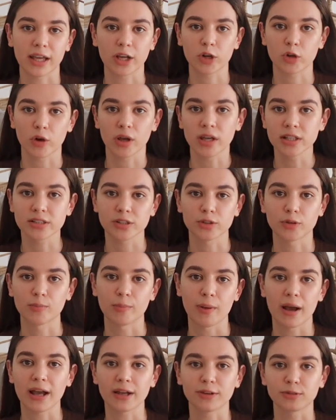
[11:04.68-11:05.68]
like crazy
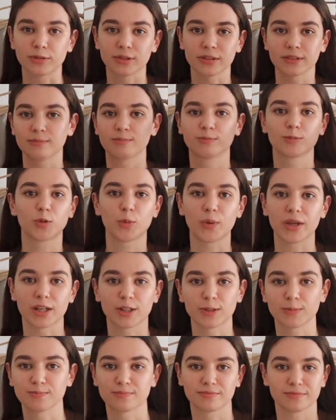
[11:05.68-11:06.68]
or mad or
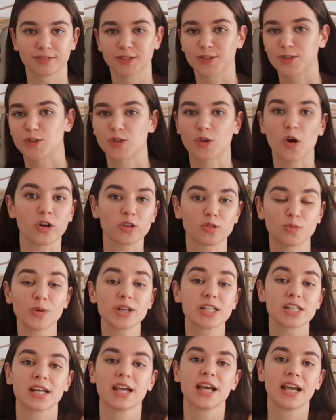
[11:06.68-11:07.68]
doing drugs,
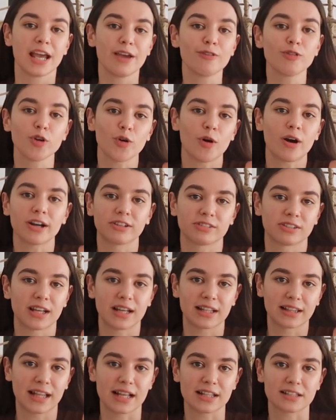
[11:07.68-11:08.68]
which if you are,
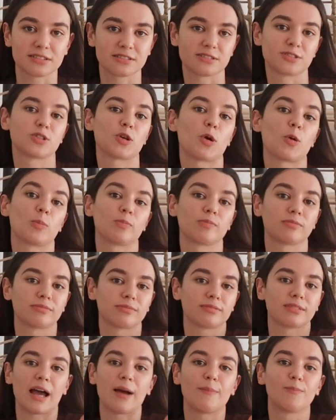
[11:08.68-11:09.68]
that's no,
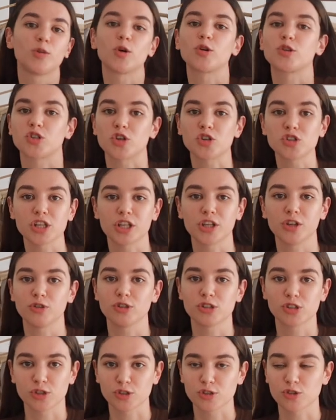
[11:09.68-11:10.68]
I'm not judging you,
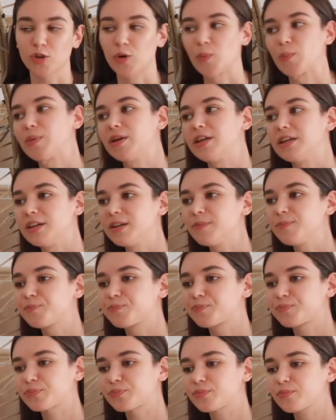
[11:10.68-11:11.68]
it's just not me.
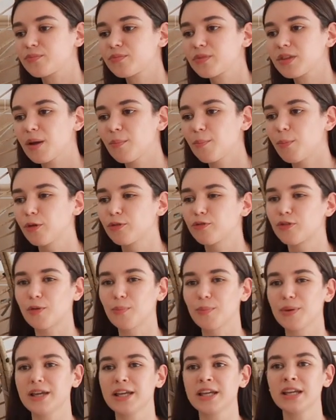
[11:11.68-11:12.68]
But
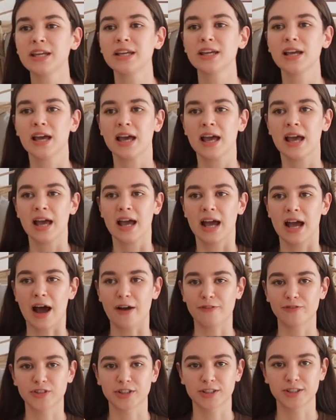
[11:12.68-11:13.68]
for me,
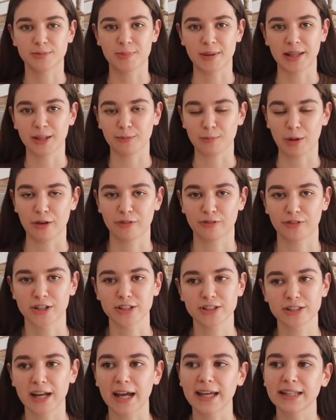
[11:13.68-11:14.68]
after spending my
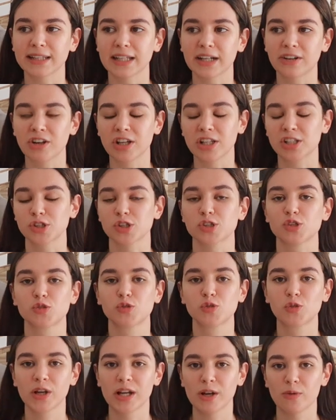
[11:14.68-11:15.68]
first night there, it
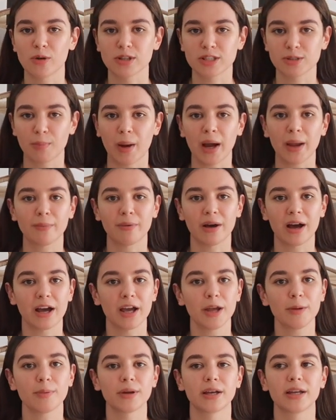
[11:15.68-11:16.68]
just really wasn't my
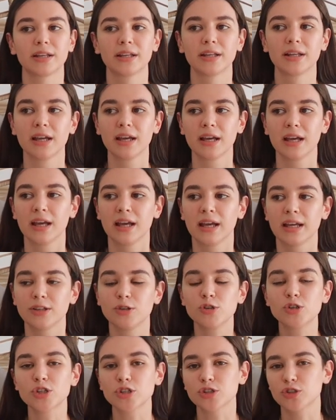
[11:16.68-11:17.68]
vibe. And
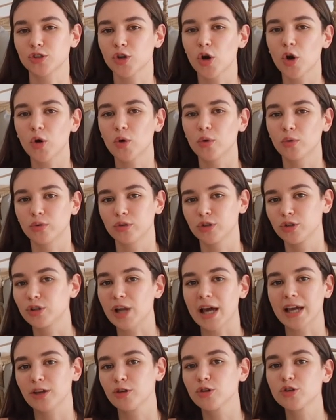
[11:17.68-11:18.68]
you just know,
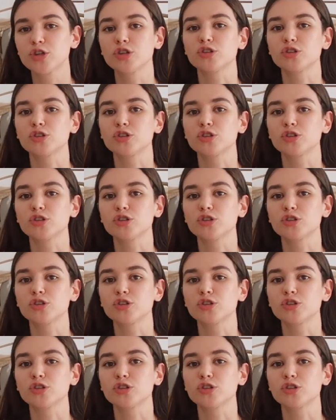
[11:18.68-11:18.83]
like